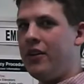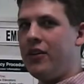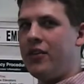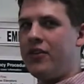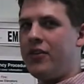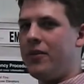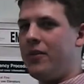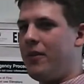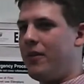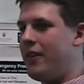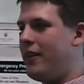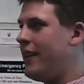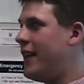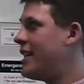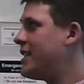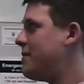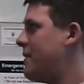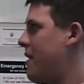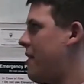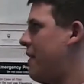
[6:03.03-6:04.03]
So the
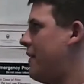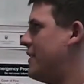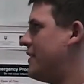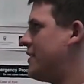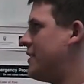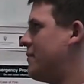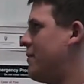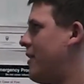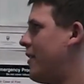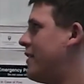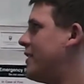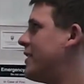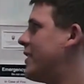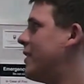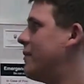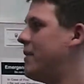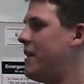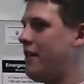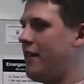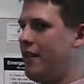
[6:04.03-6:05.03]
last method is the
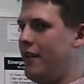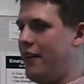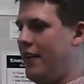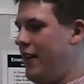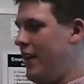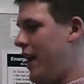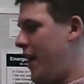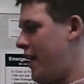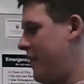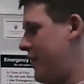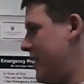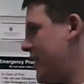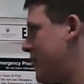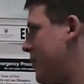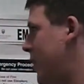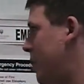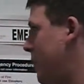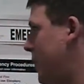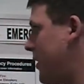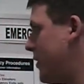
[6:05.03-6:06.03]
monetary method. And in this
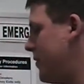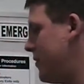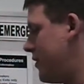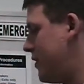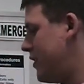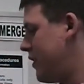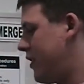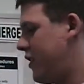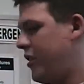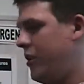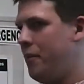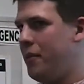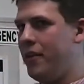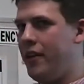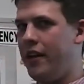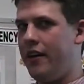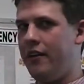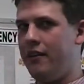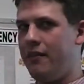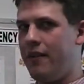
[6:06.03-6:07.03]
one, we use the
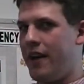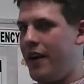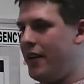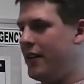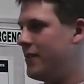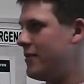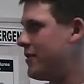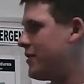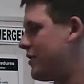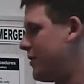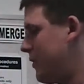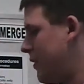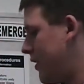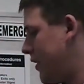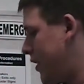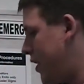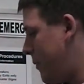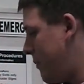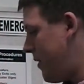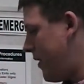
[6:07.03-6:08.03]
accumulated values. So the
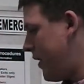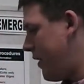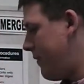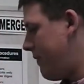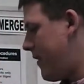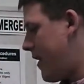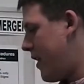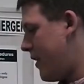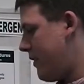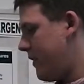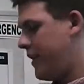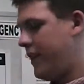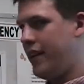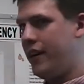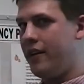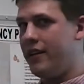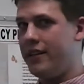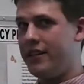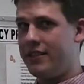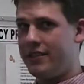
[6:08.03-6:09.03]
accumulated value
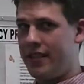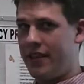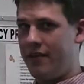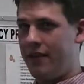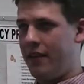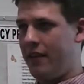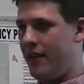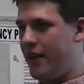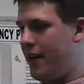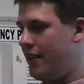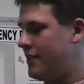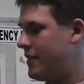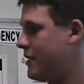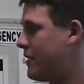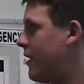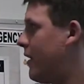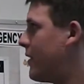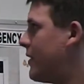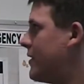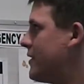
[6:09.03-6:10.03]
here is
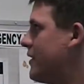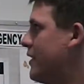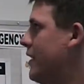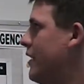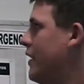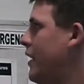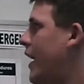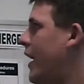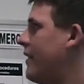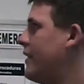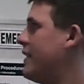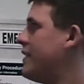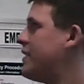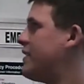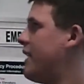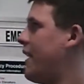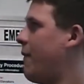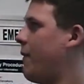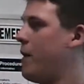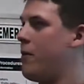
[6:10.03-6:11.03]
$70,000. And let's
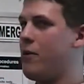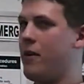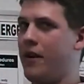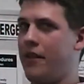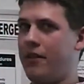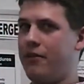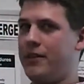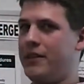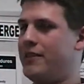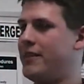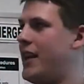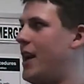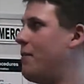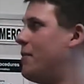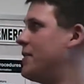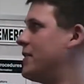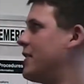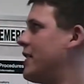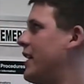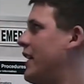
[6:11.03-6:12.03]
say we want 3
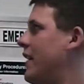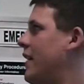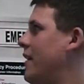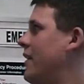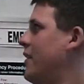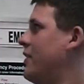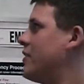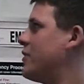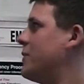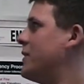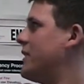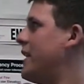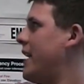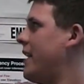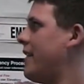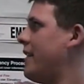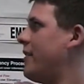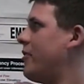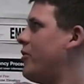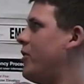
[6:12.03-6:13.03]
samples again. So we
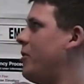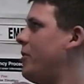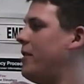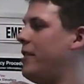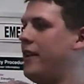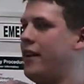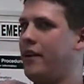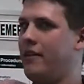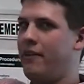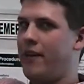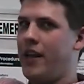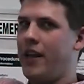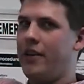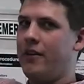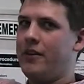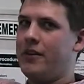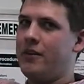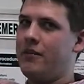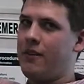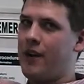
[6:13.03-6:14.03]
take the accumulated value
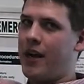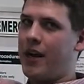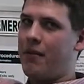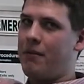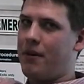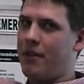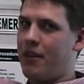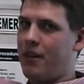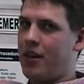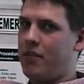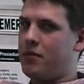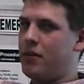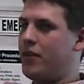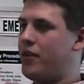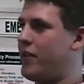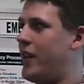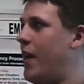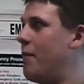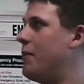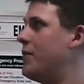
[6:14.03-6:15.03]
and divide it by the number of
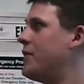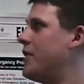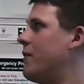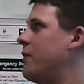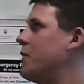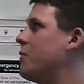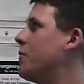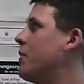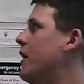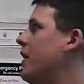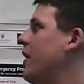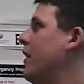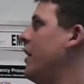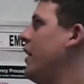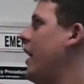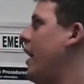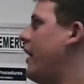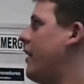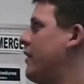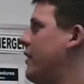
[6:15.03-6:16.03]
samples that we want,
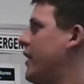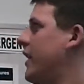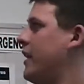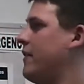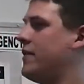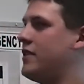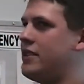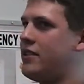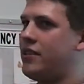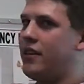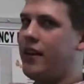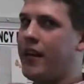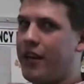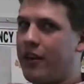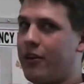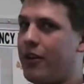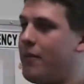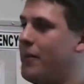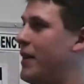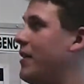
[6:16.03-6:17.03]
and it'll give us an
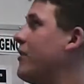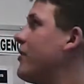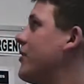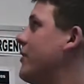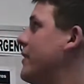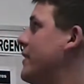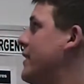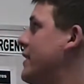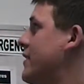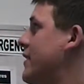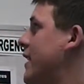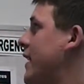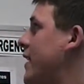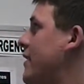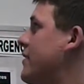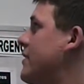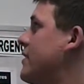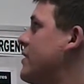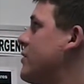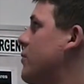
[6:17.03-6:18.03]
increment. So in this
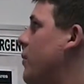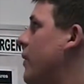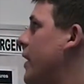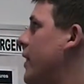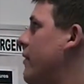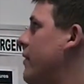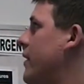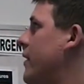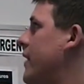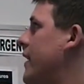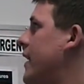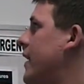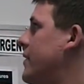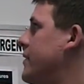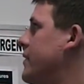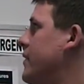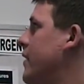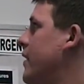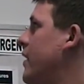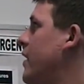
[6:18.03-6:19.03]
case, it's
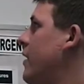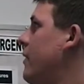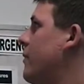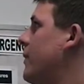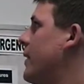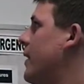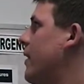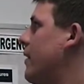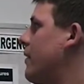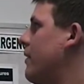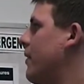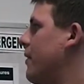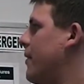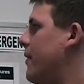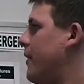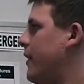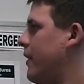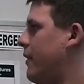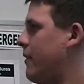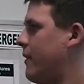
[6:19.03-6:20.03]

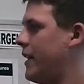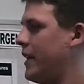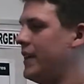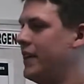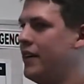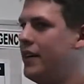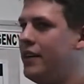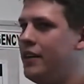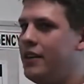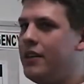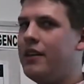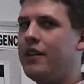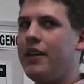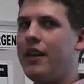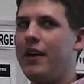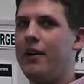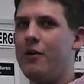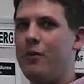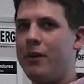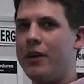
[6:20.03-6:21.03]
23,333.
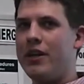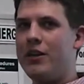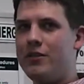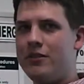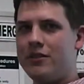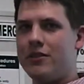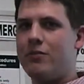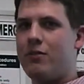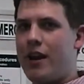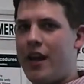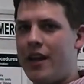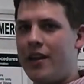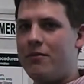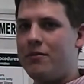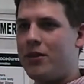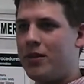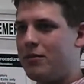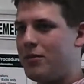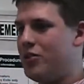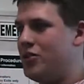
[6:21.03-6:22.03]
Now, we use a random
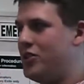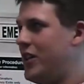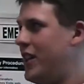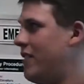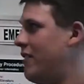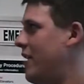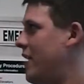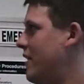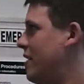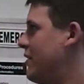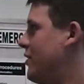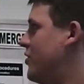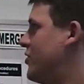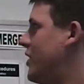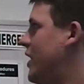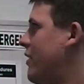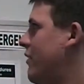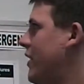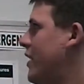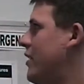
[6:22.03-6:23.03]
number generator to
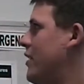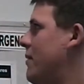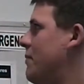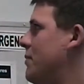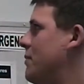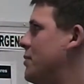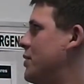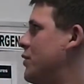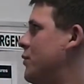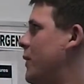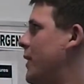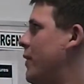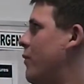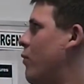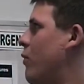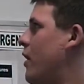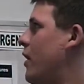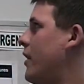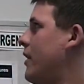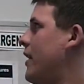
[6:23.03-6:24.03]
generate a number between
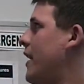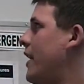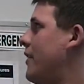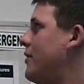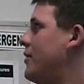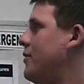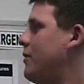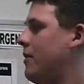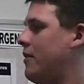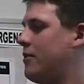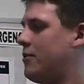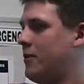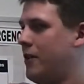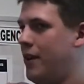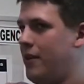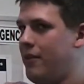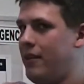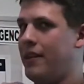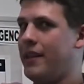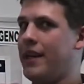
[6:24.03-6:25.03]
1 and
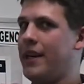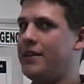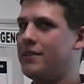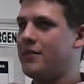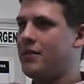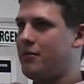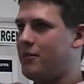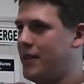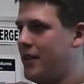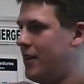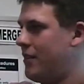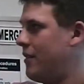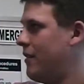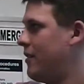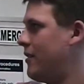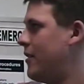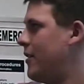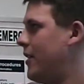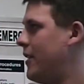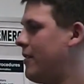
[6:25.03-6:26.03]

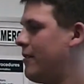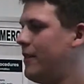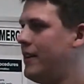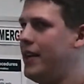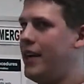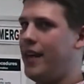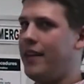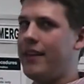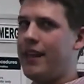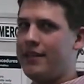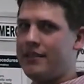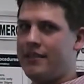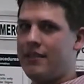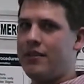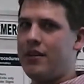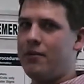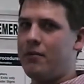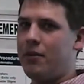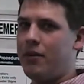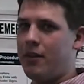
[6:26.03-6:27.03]
23,333, and that's the
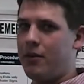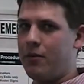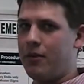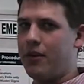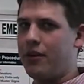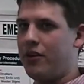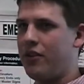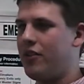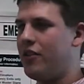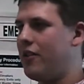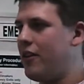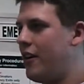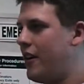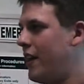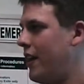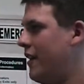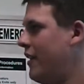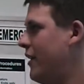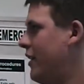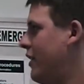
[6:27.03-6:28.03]
number that we're going to start
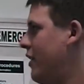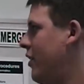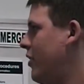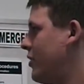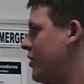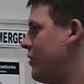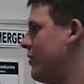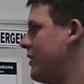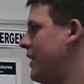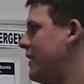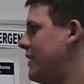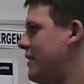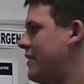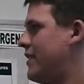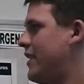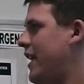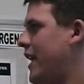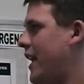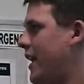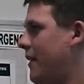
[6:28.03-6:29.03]
at. So let's
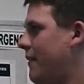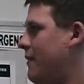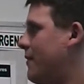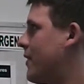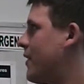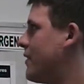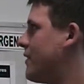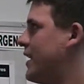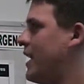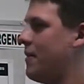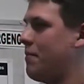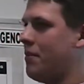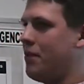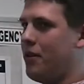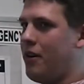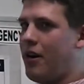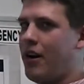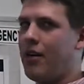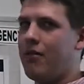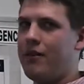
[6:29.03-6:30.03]
say, for
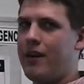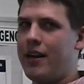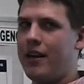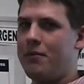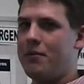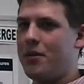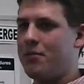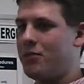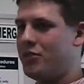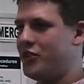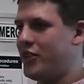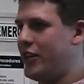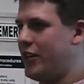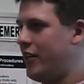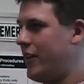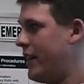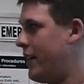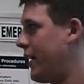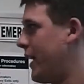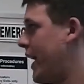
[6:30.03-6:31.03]
example, our random number
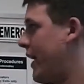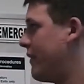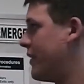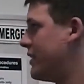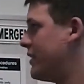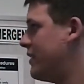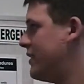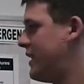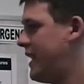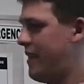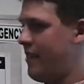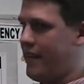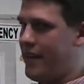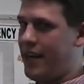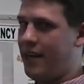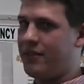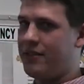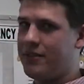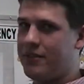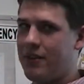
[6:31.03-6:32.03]
generator gave us
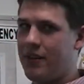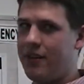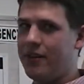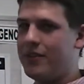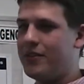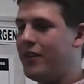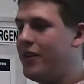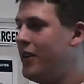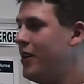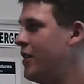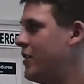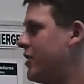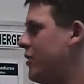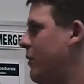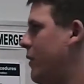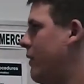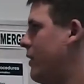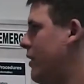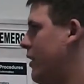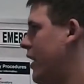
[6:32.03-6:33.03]
$10,000. So
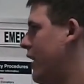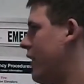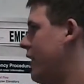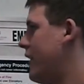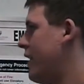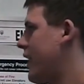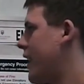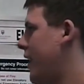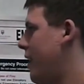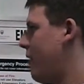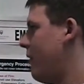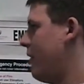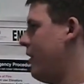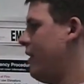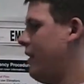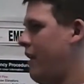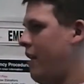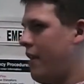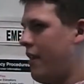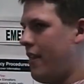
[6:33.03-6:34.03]
we would look at the account
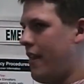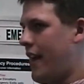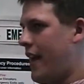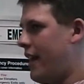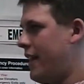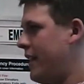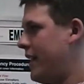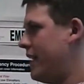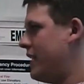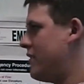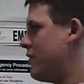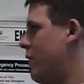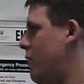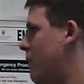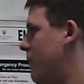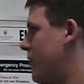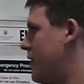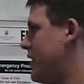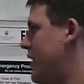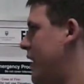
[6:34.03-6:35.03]
that is
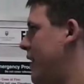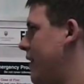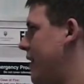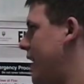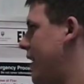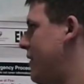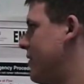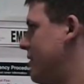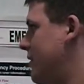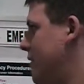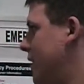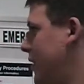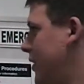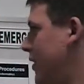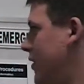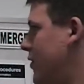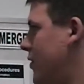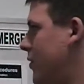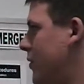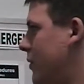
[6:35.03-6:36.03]
over 10,000.
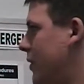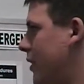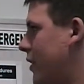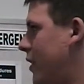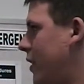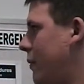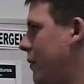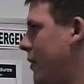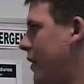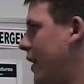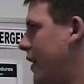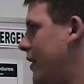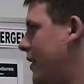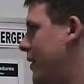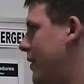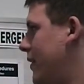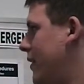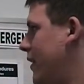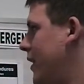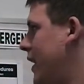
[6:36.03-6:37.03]
So
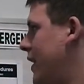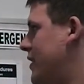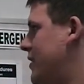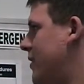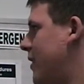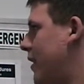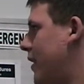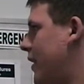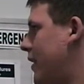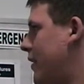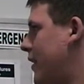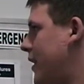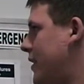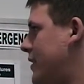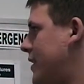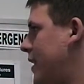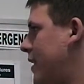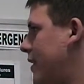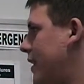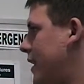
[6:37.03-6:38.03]
accumulated, it's not at
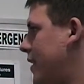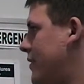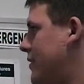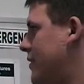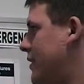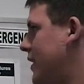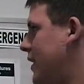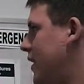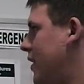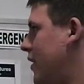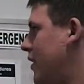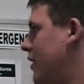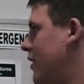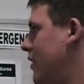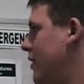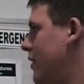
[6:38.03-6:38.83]
10,000 here